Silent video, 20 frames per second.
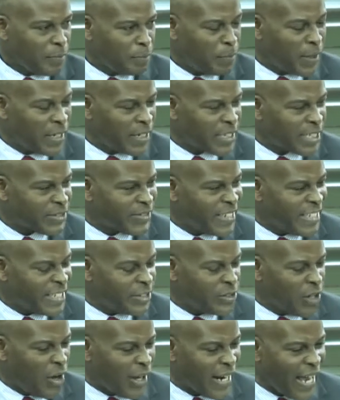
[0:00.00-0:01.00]
Bursaries
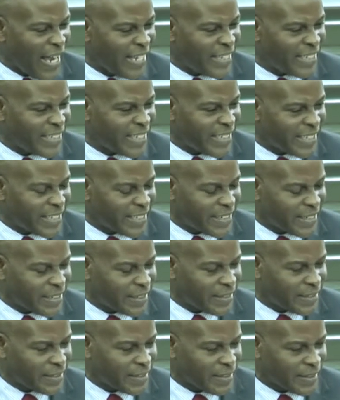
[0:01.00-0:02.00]

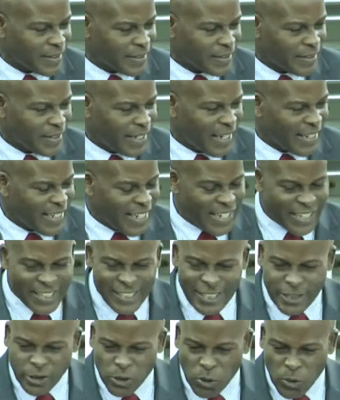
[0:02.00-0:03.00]
non-existent, again
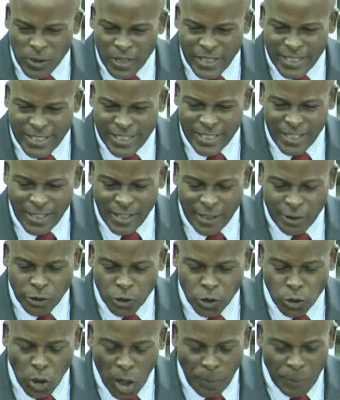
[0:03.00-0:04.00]
students
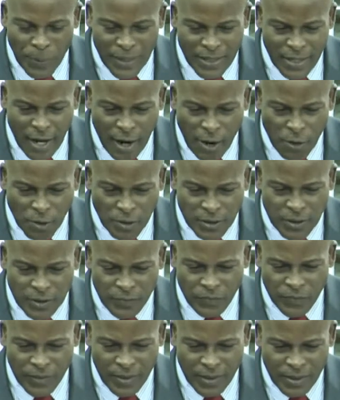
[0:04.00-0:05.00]
dropping
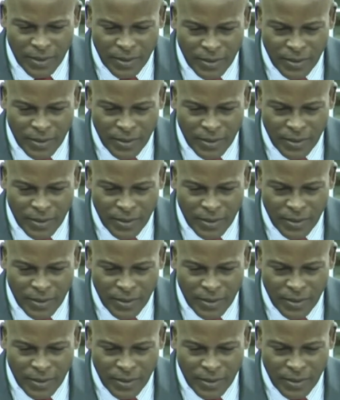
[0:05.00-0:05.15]
out,